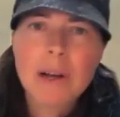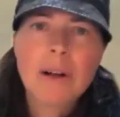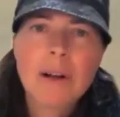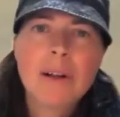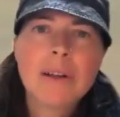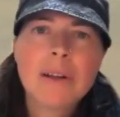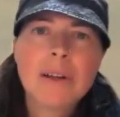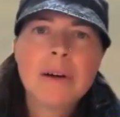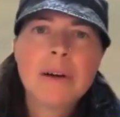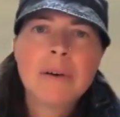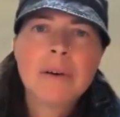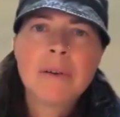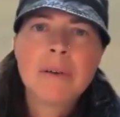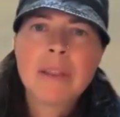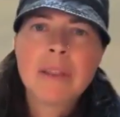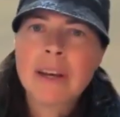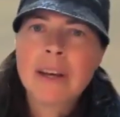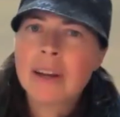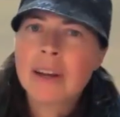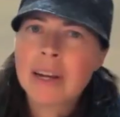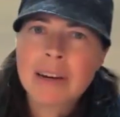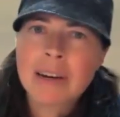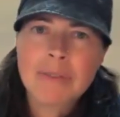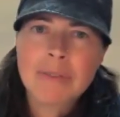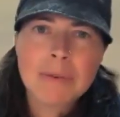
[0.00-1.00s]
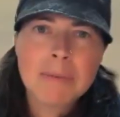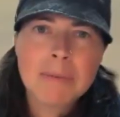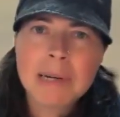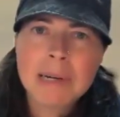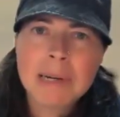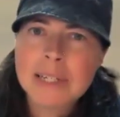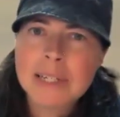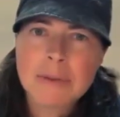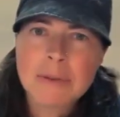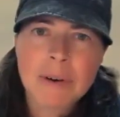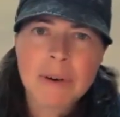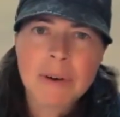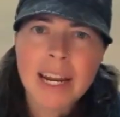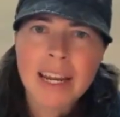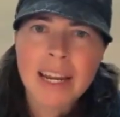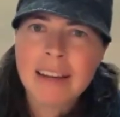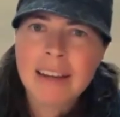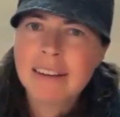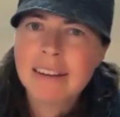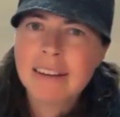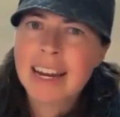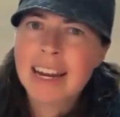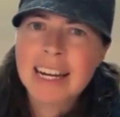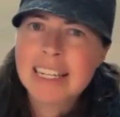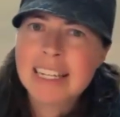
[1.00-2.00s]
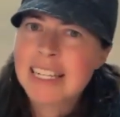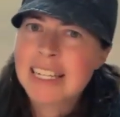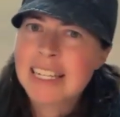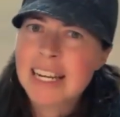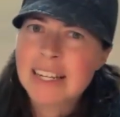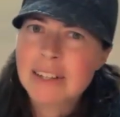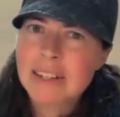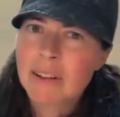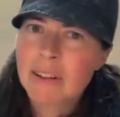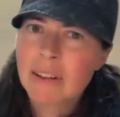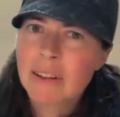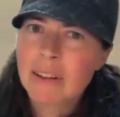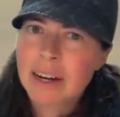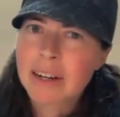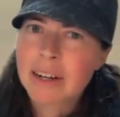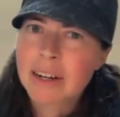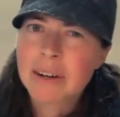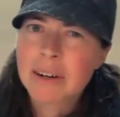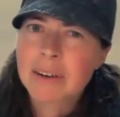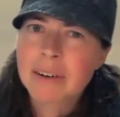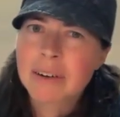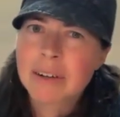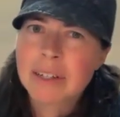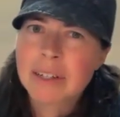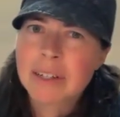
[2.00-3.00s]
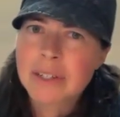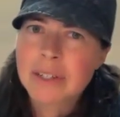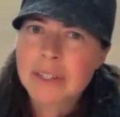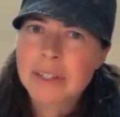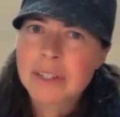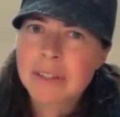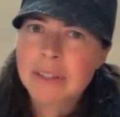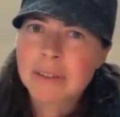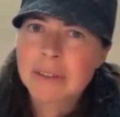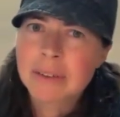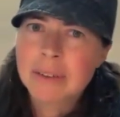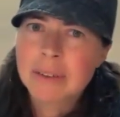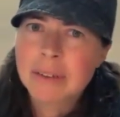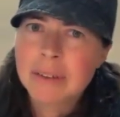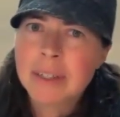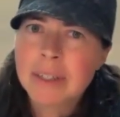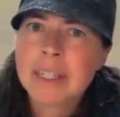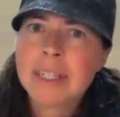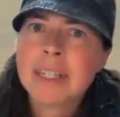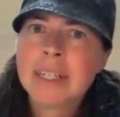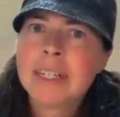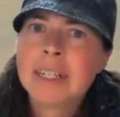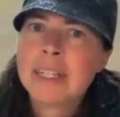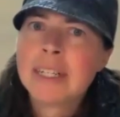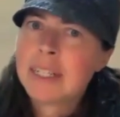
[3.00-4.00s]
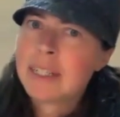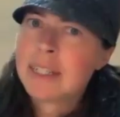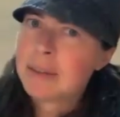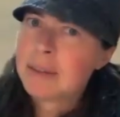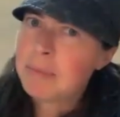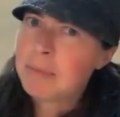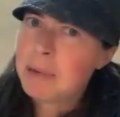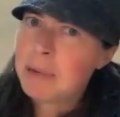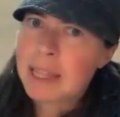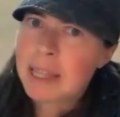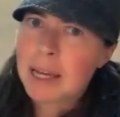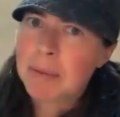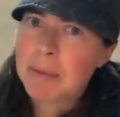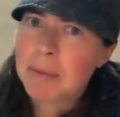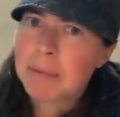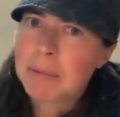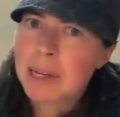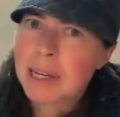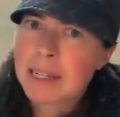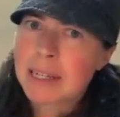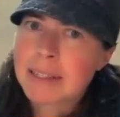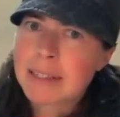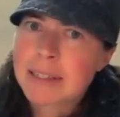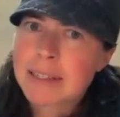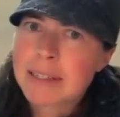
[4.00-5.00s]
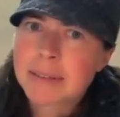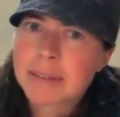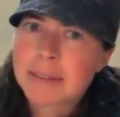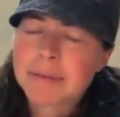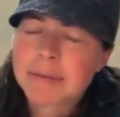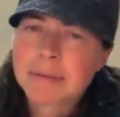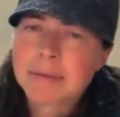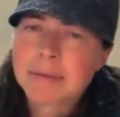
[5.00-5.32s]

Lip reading: all know that not everybody's ready, and it takes a lot of courage to be at that place.